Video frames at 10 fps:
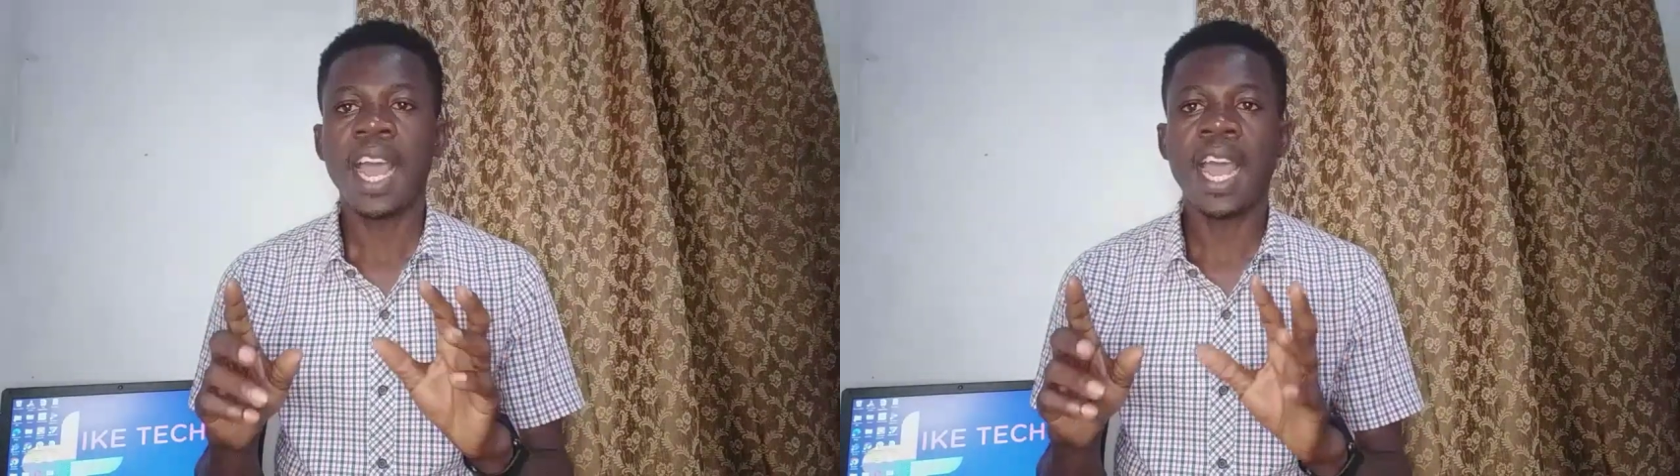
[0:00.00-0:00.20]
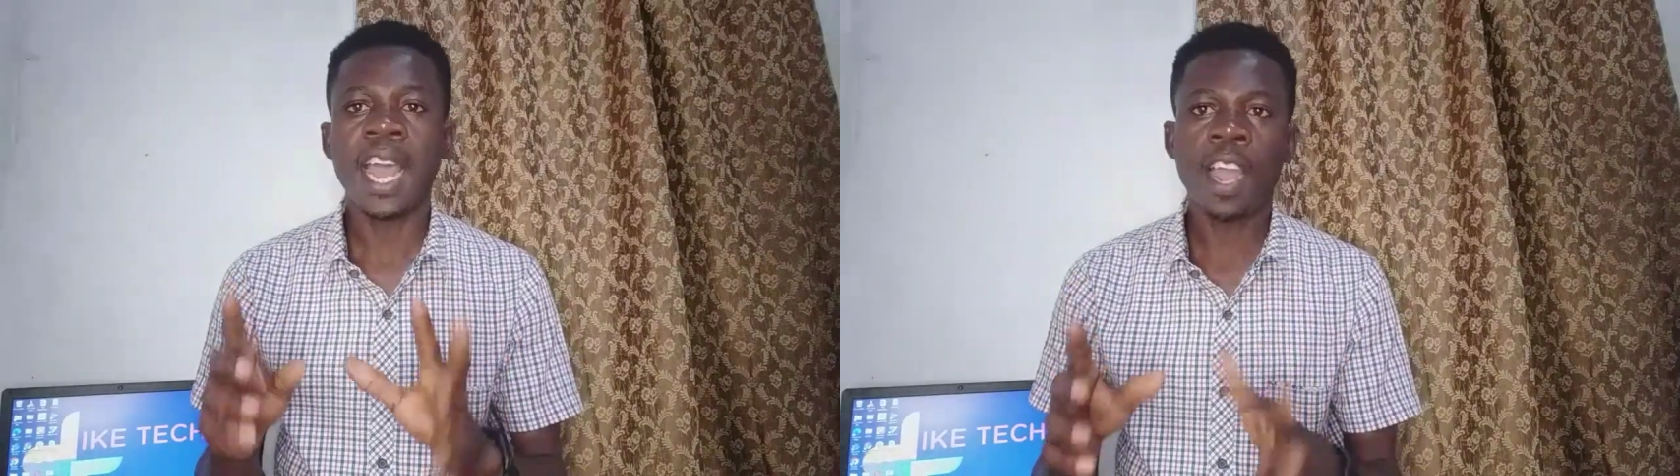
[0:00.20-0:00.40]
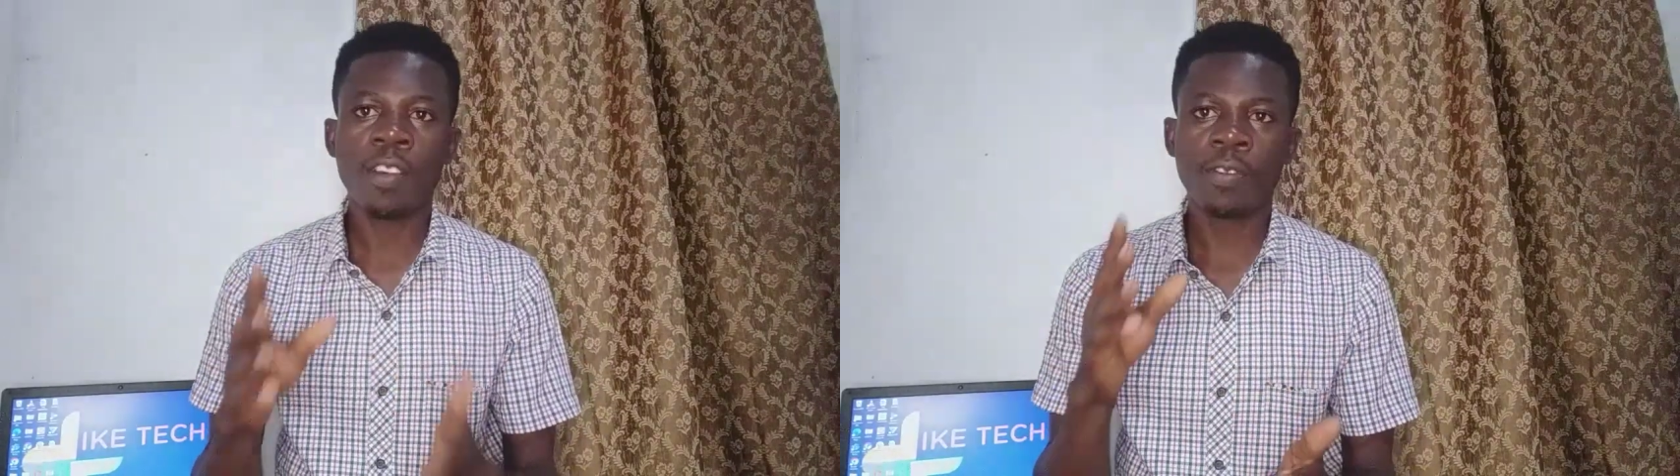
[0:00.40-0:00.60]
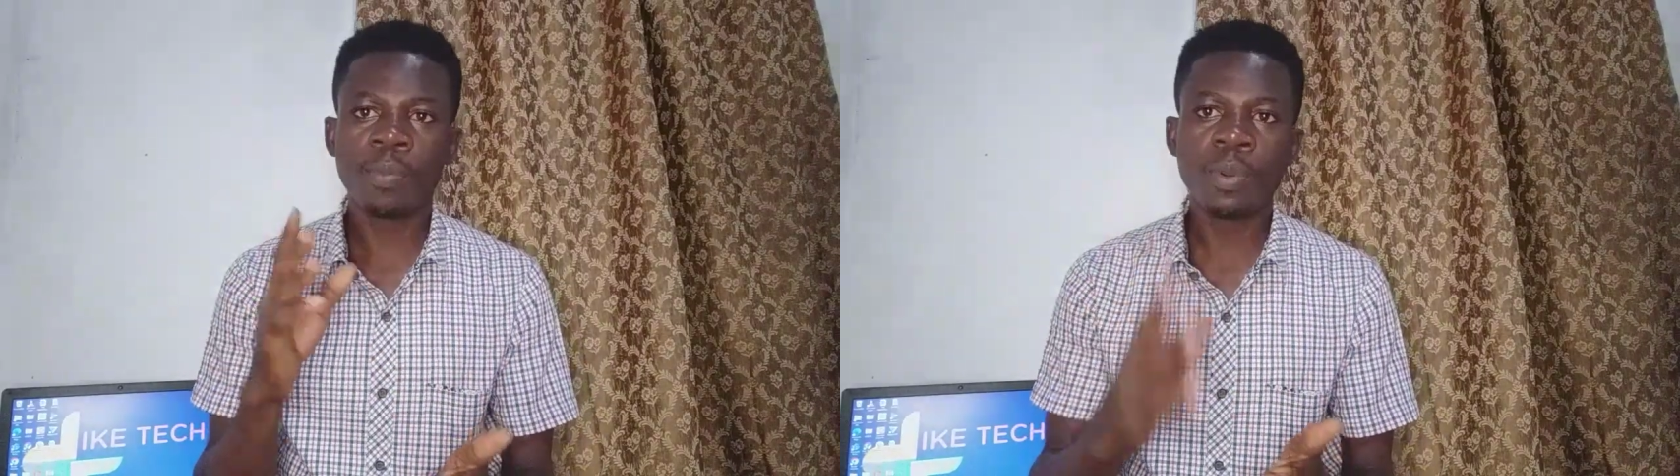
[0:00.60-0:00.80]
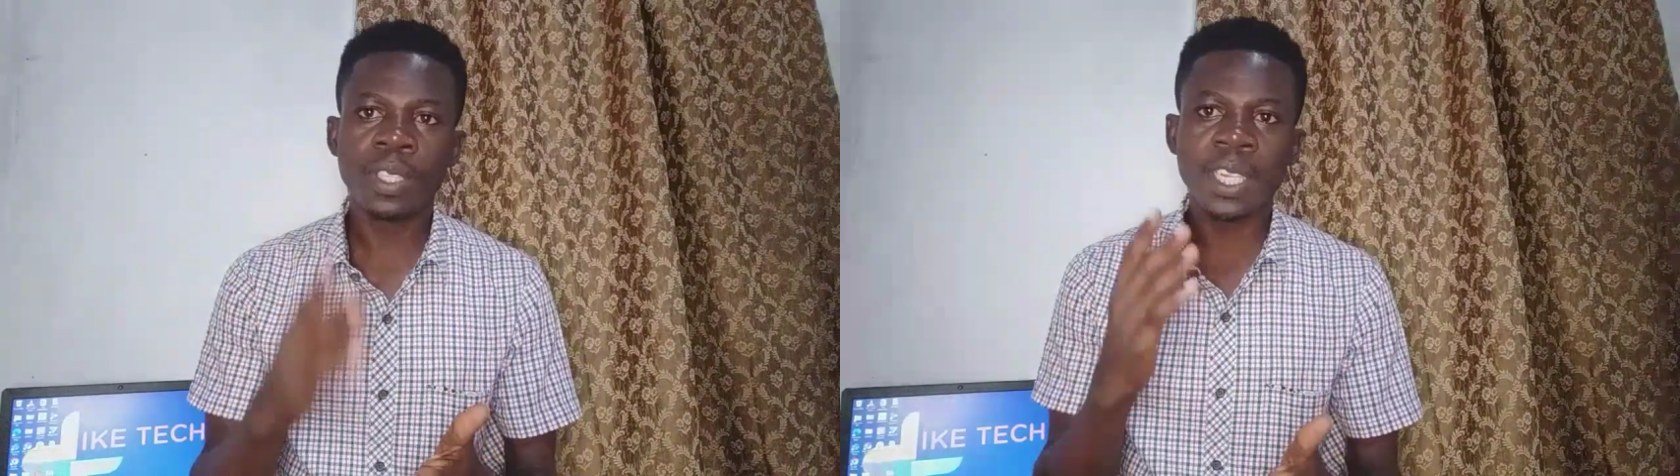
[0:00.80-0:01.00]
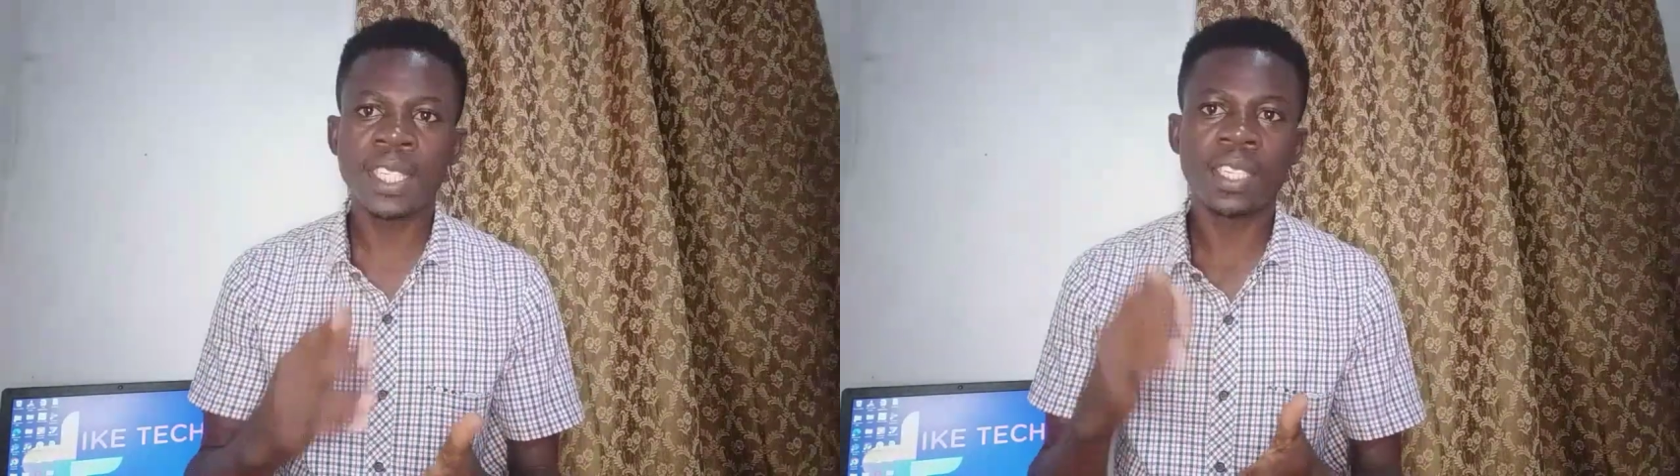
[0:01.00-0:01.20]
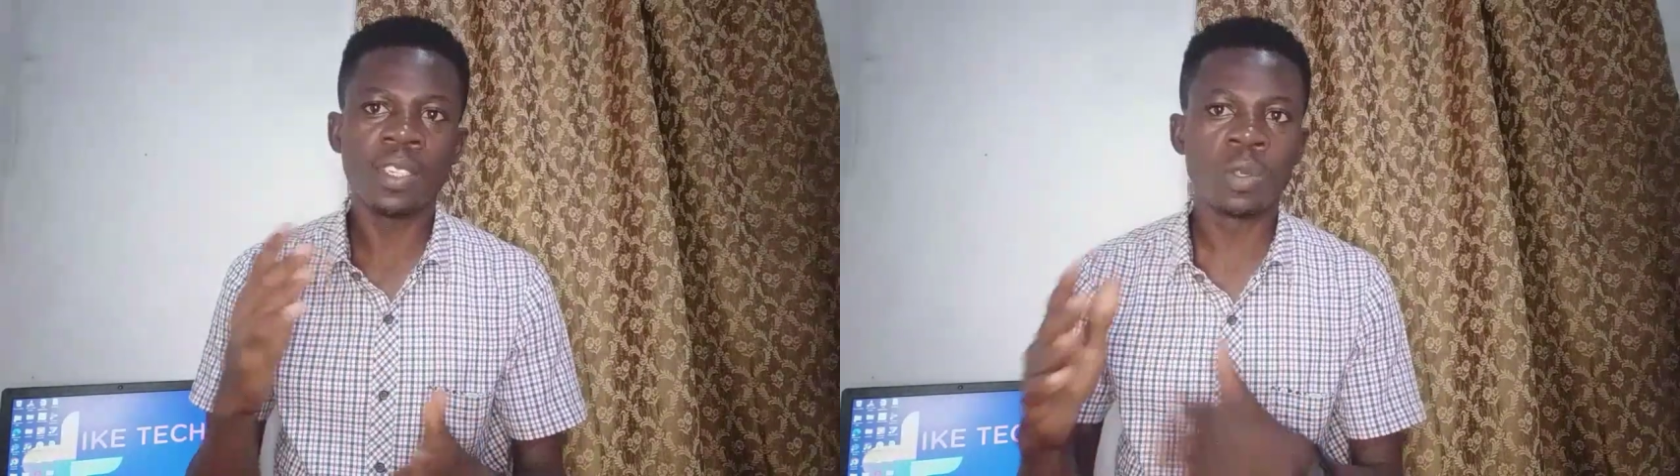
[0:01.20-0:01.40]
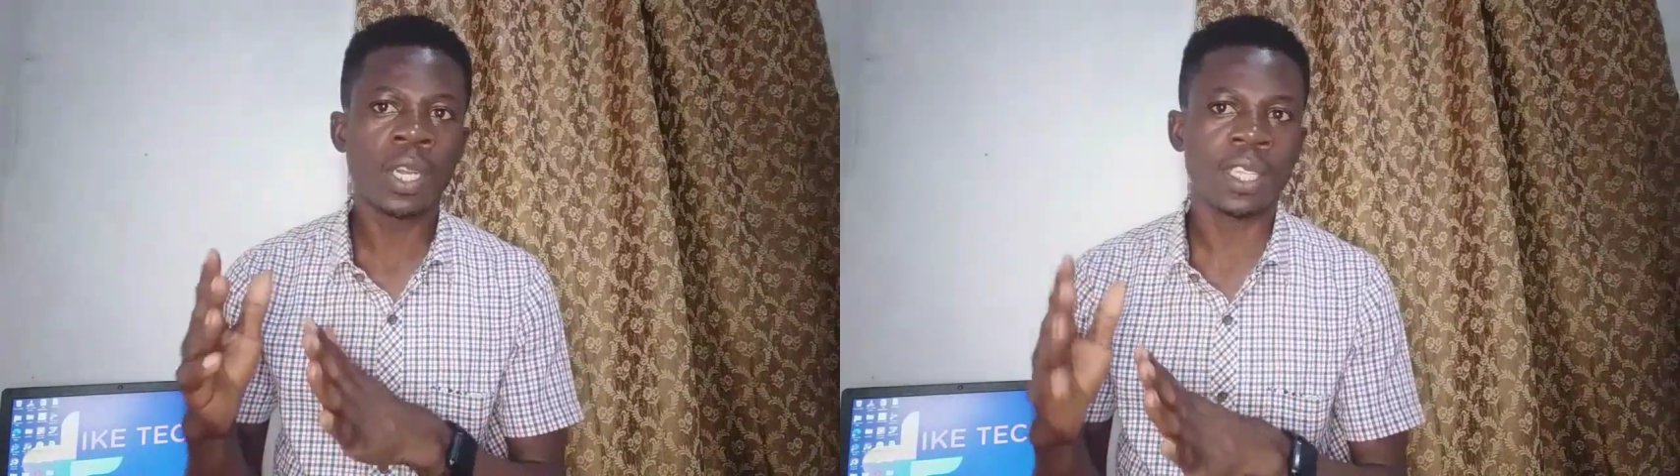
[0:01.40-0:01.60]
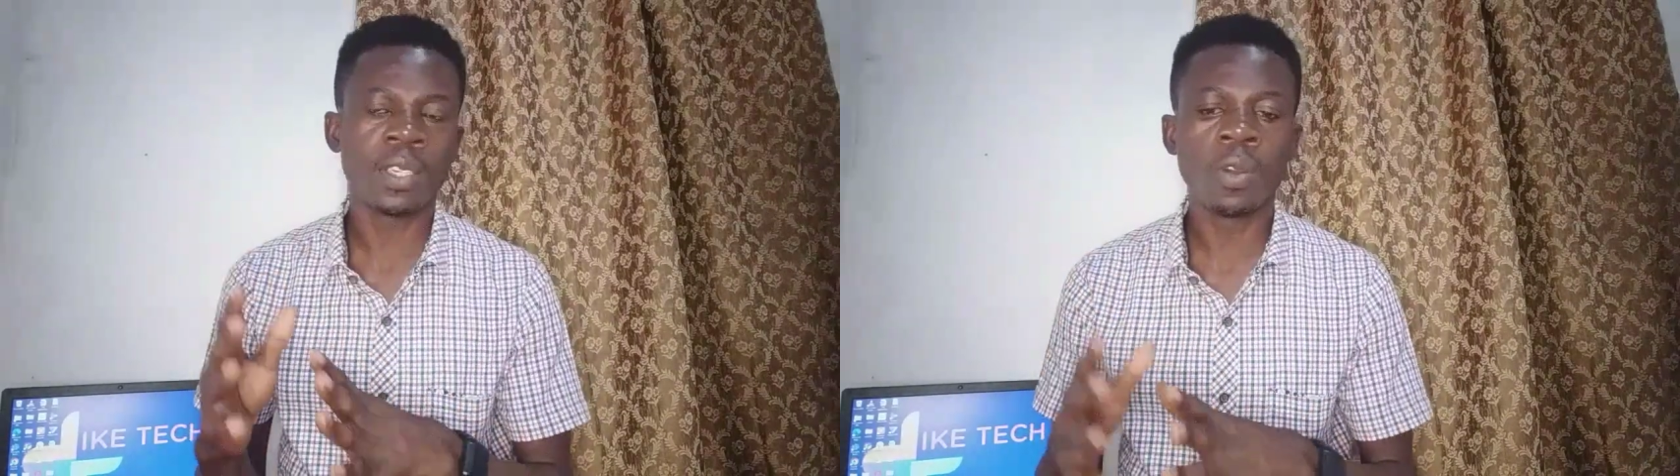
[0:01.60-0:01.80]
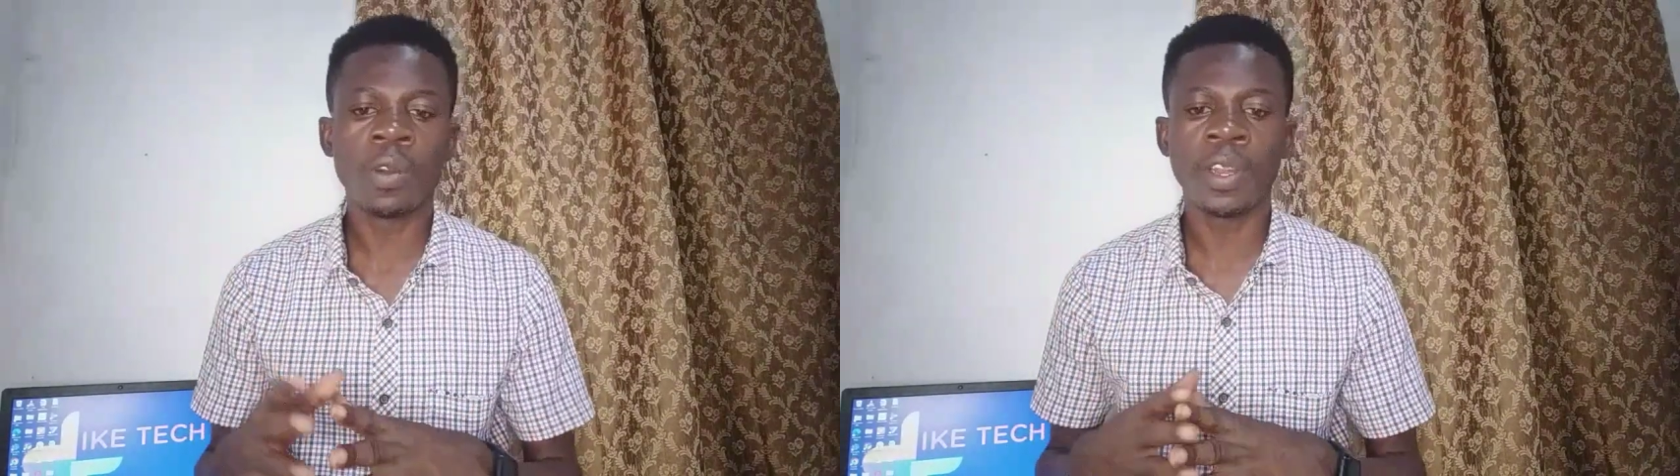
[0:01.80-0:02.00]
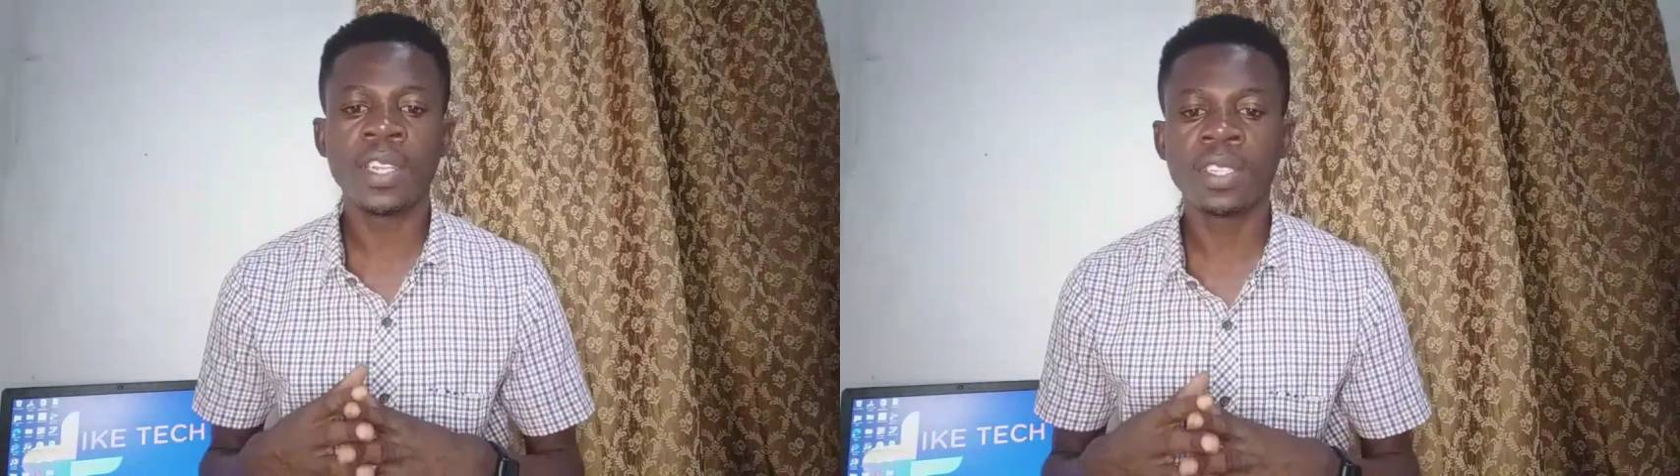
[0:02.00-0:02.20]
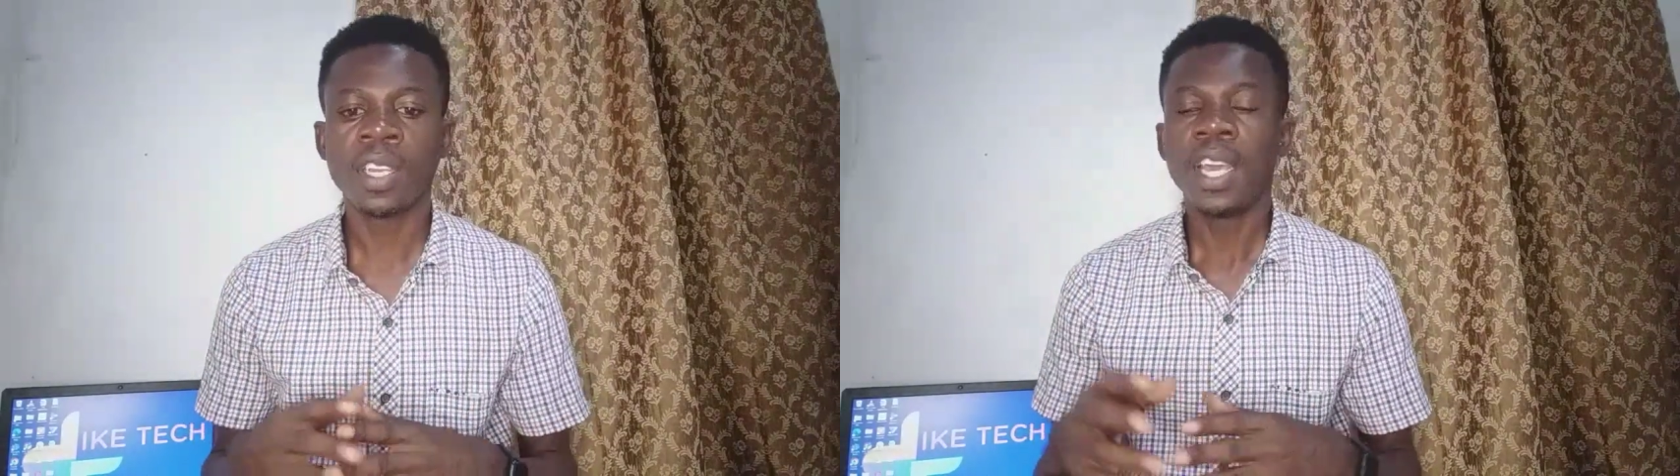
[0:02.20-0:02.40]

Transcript: I have put it into categories,